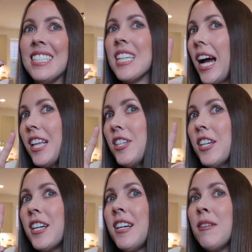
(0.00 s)

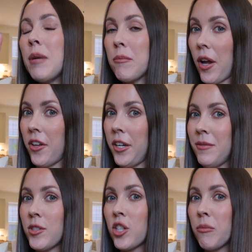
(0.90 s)
Tyler, my
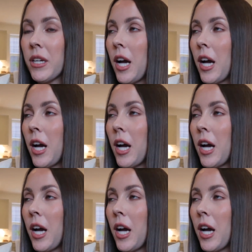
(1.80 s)
brother, should be